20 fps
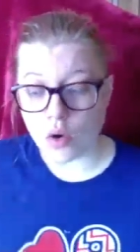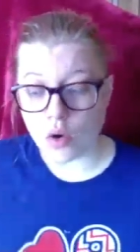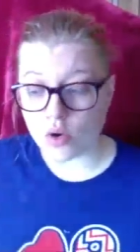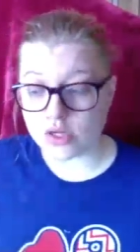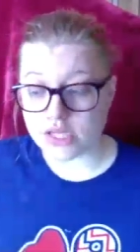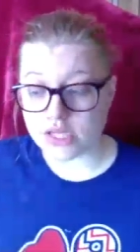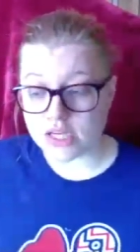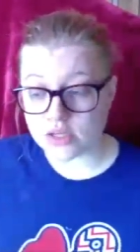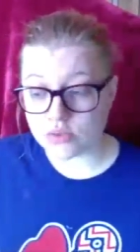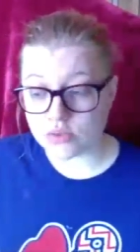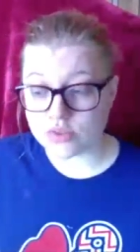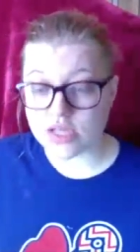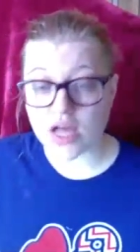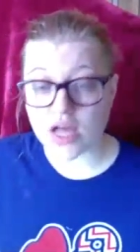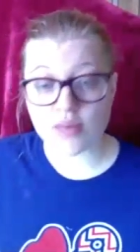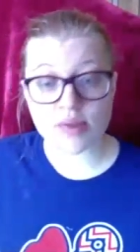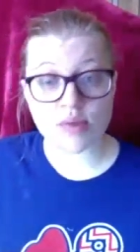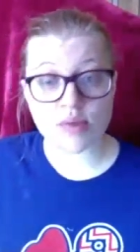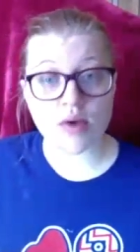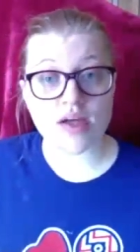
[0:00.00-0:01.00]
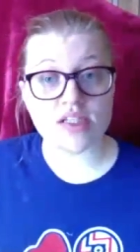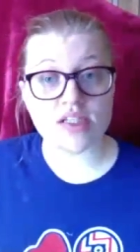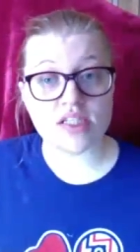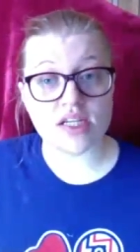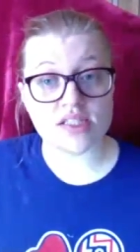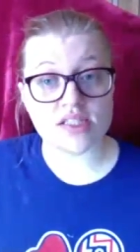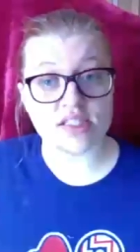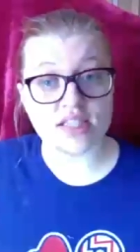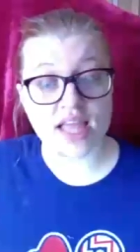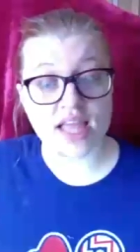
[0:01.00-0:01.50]
Or can you tell me why she
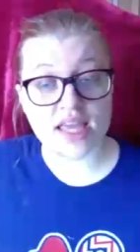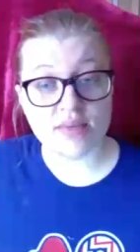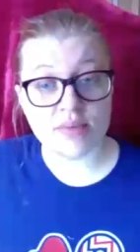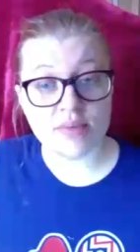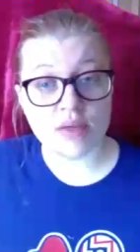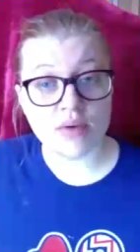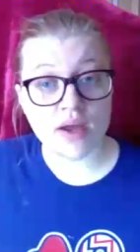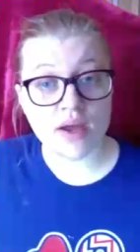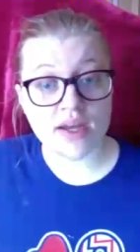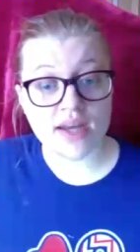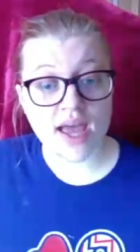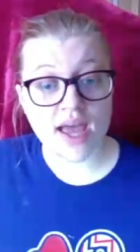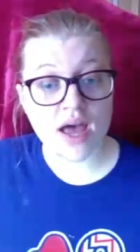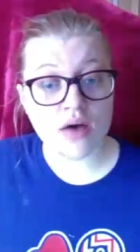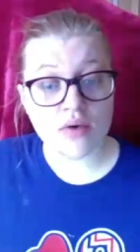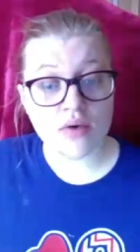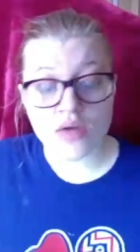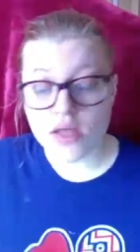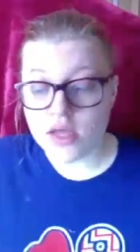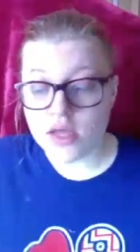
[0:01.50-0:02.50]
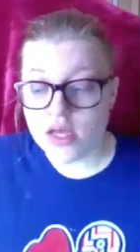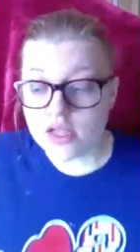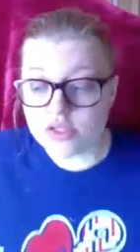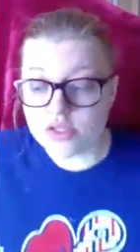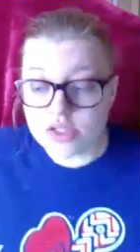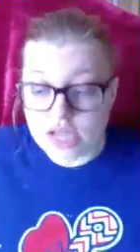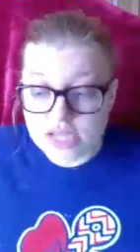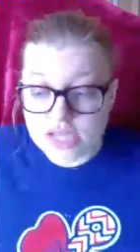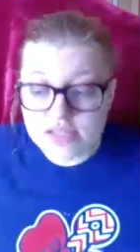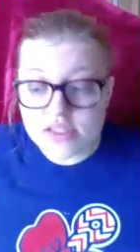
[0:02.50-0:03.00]
doesn't like me right now?
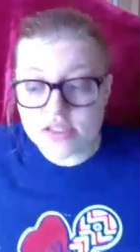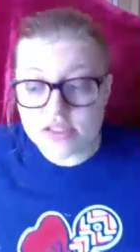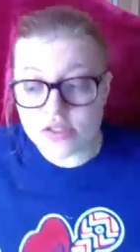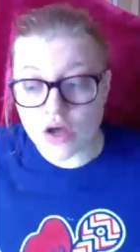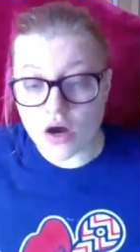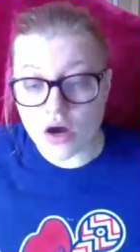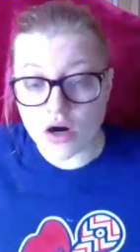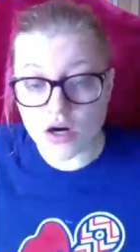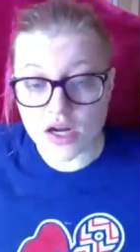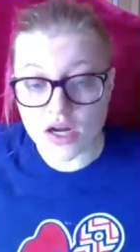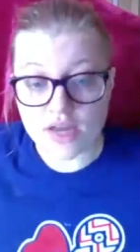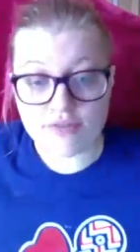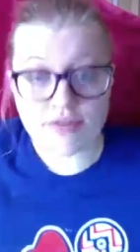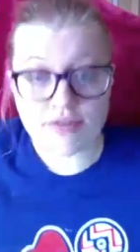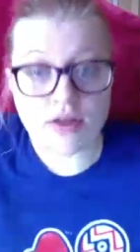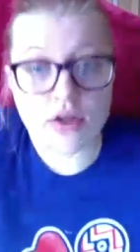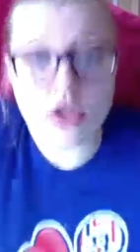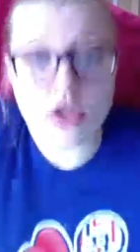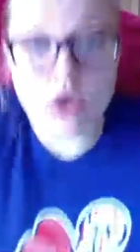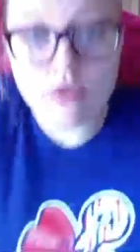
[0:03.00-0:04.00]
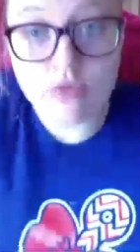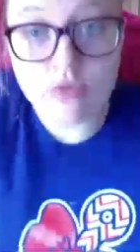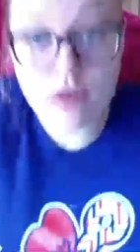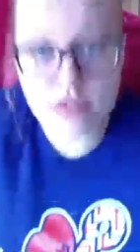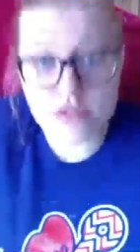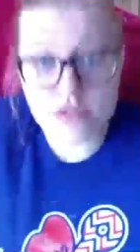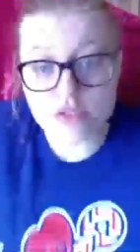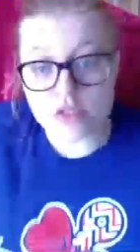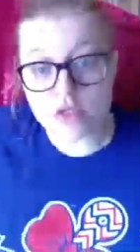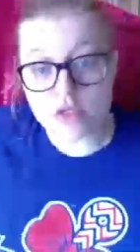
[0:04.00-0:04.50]
Chances are, if they're your
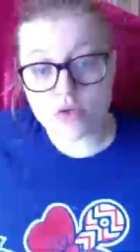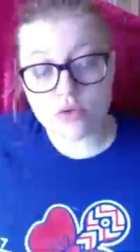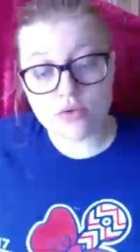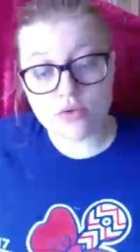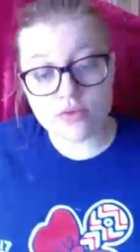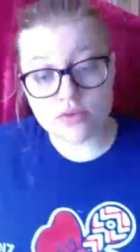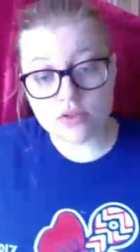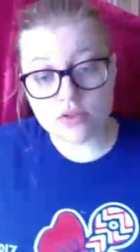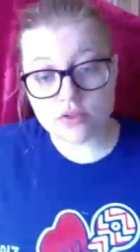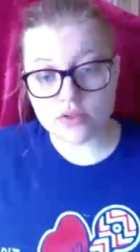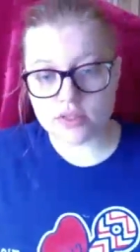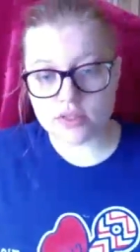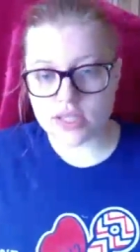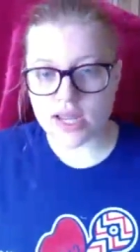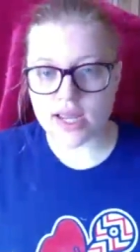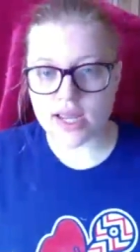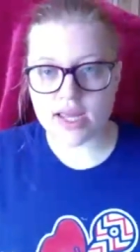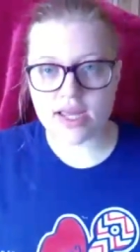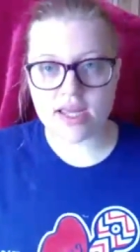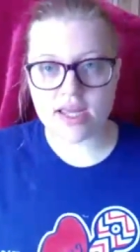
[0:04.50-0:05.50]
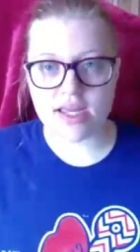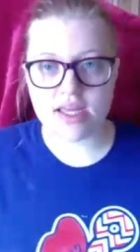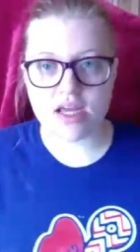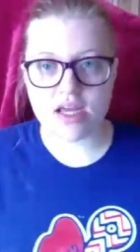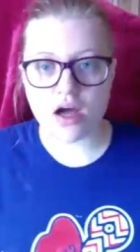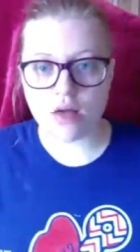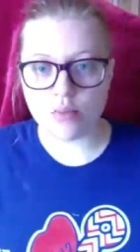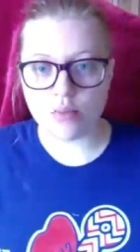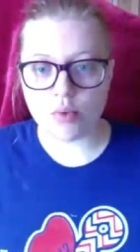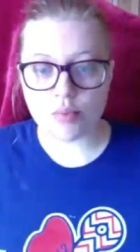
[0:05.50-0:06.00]
friends too, they
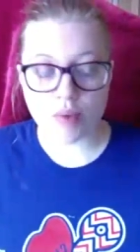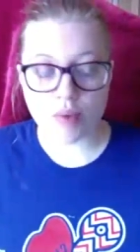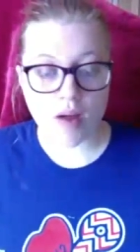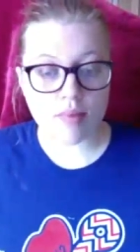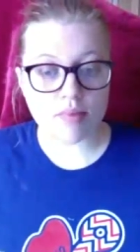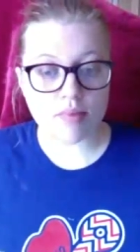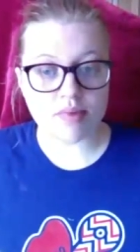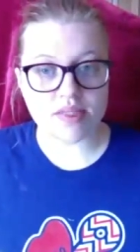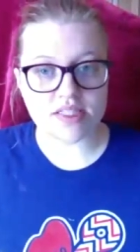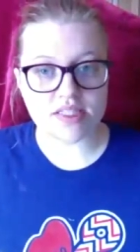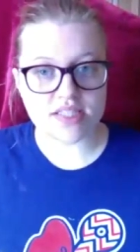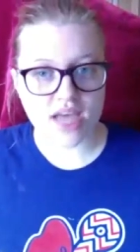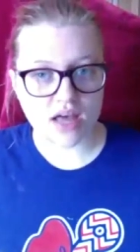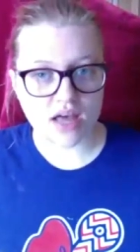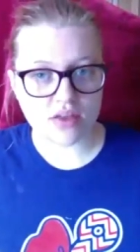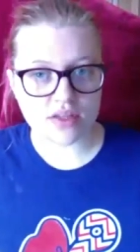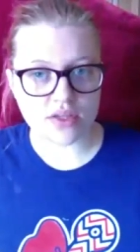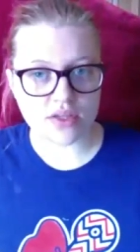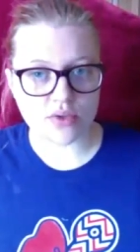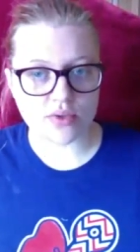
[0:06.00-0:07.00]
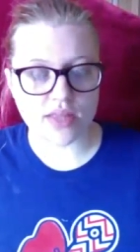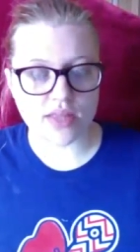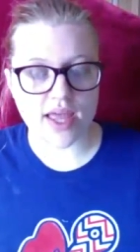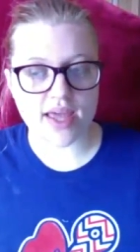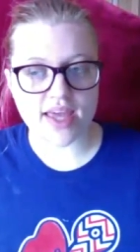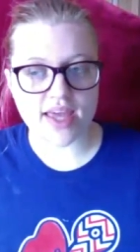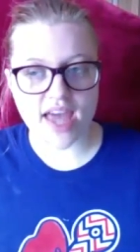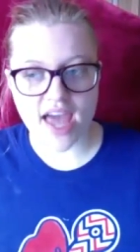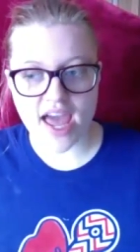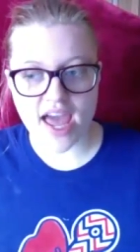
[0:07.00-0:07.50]
will probably tell you,
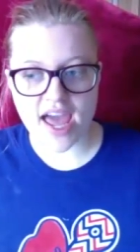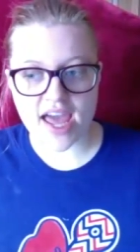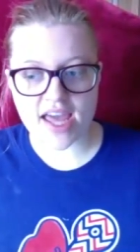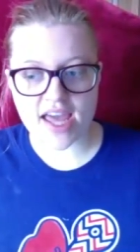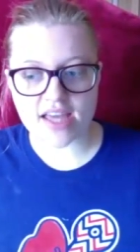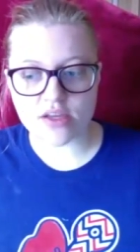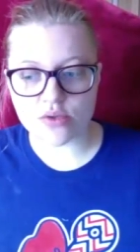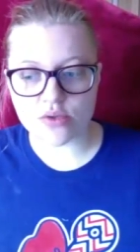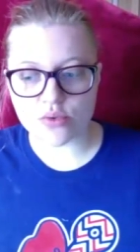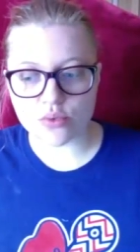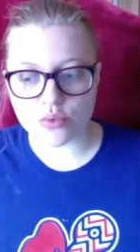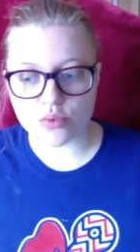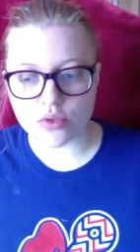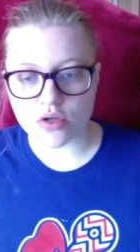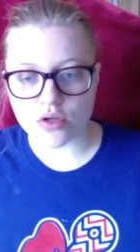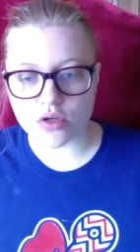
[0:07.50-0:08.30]
like, hey, you